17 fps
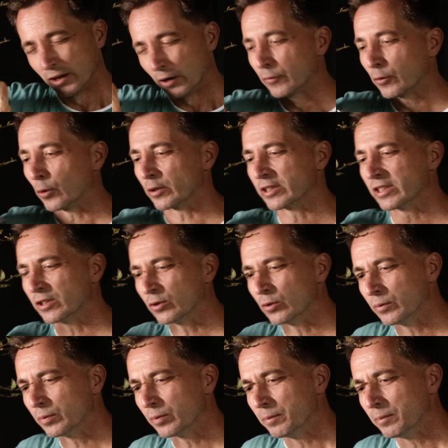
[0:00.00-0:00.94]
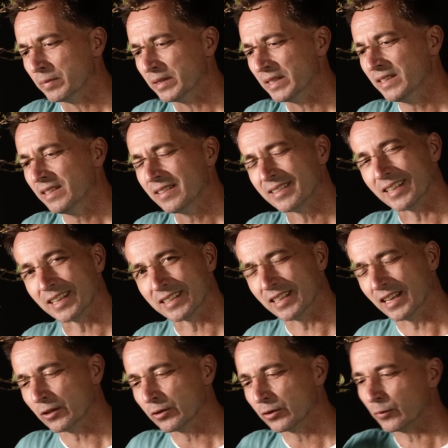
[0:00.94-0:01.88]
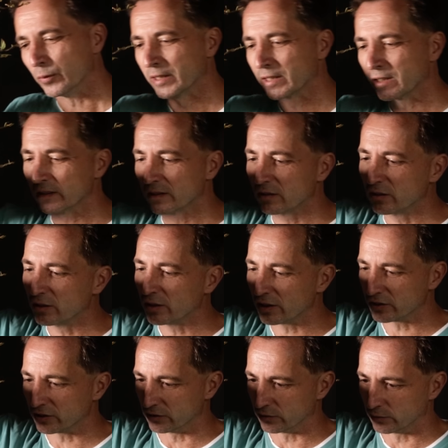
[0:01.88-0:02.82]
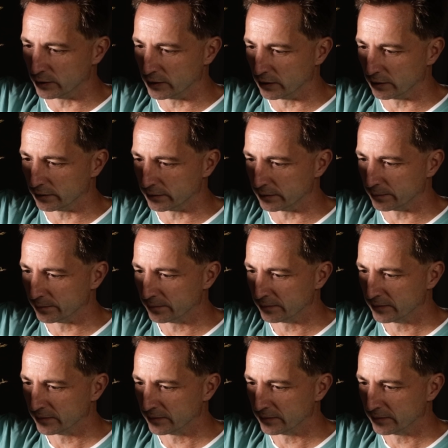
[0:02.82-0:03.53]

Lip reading: Of course, it could be that now the weather doesn't recover.